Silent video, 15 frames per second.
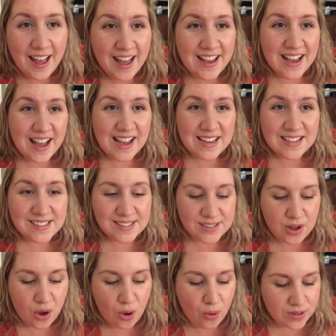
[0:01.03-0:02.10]
Hi guys,
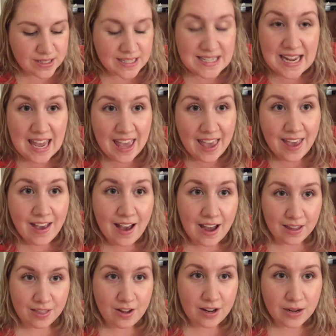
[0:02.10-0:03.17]
so today
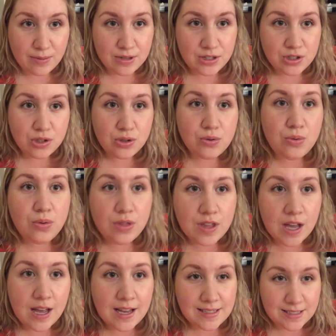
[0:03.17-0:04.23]
I thought I would do
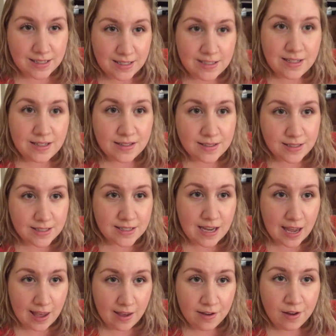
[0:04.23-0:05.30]
the TTC
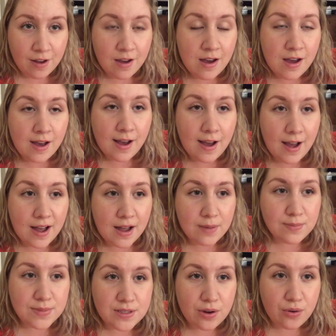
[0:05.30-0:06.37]
tag.
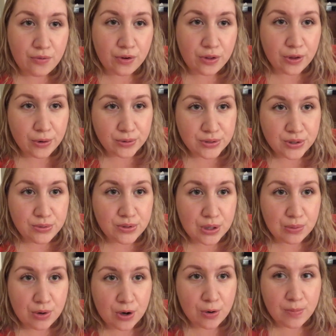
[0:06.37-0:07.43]
So for those who
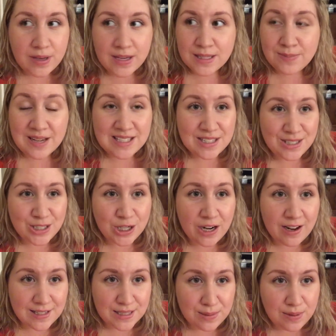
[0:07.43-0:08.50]
don't know, because my sister
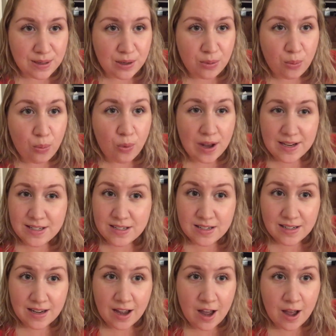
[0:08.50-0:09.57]
asked me what
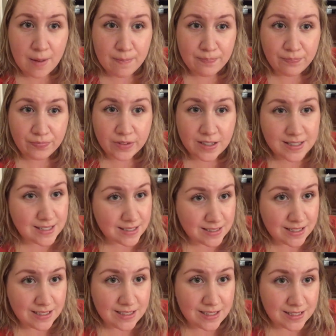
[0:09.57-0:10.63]
does
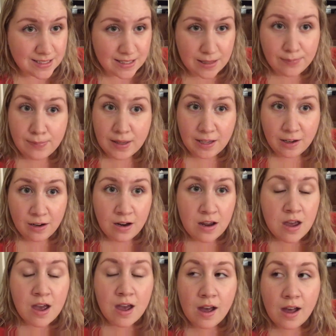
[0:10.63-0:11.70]
TTC mean,
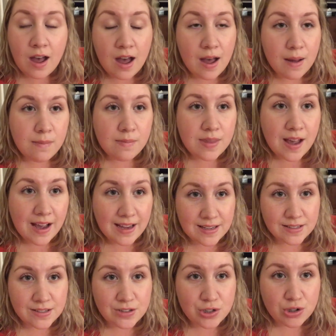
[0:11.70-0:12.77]
that
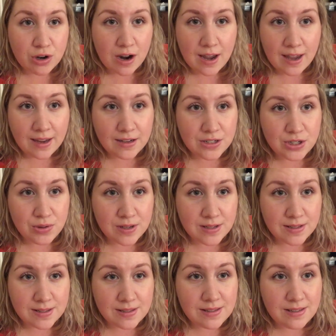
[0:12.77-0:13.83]
is trying to
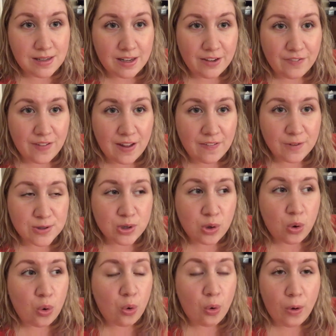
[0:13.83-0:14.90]
conceive. And there's a
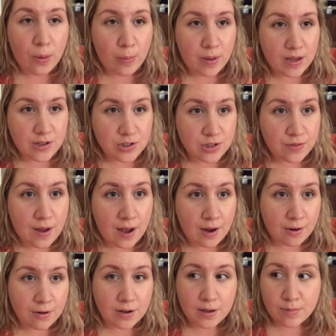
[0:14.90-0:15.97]
whole bunch of
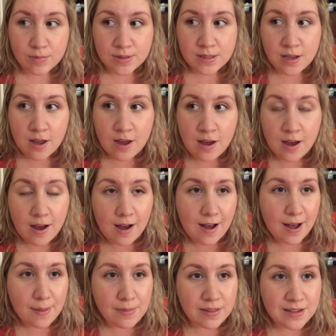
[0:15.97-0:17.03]
acronyms
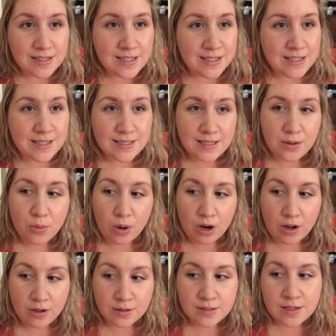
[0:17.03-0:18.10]
in the TTC
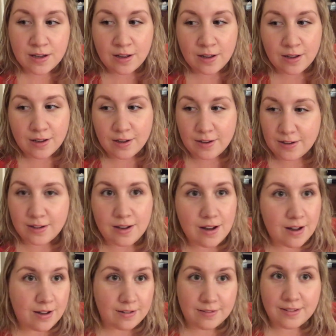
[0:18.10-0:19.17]
world
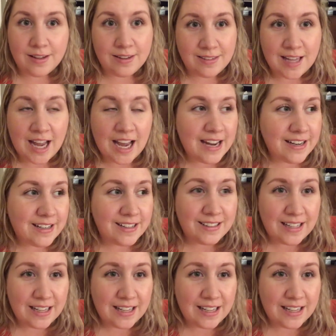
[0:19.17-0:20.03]
that